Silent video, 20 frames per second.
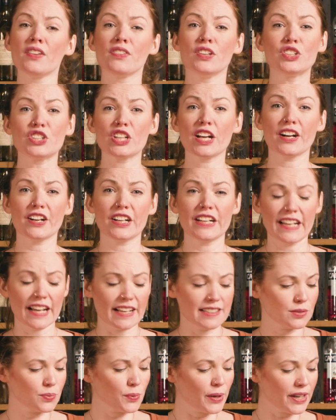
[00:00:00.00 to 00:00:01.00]
the cherry
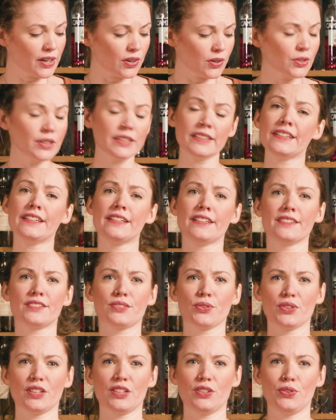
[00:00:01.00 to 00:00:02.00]
as well,
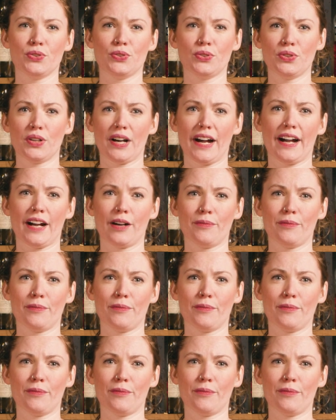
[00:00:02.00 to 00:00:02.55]
so that you